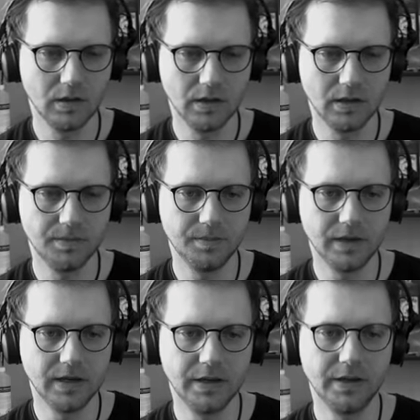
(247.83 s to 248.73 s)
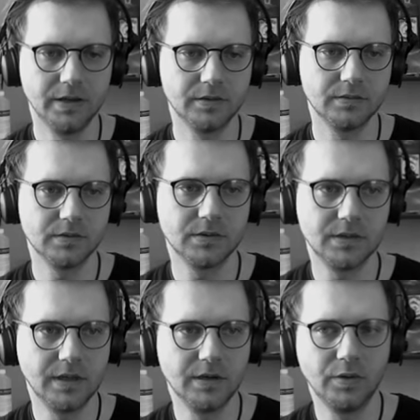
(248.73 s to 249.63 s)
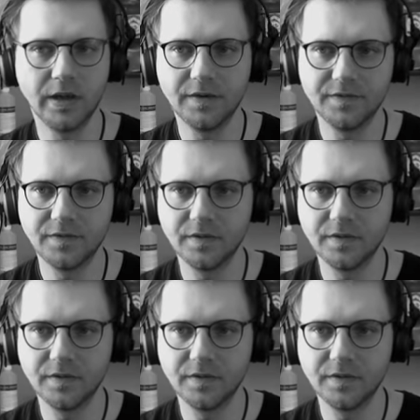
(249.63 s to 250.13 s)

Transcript: Then you have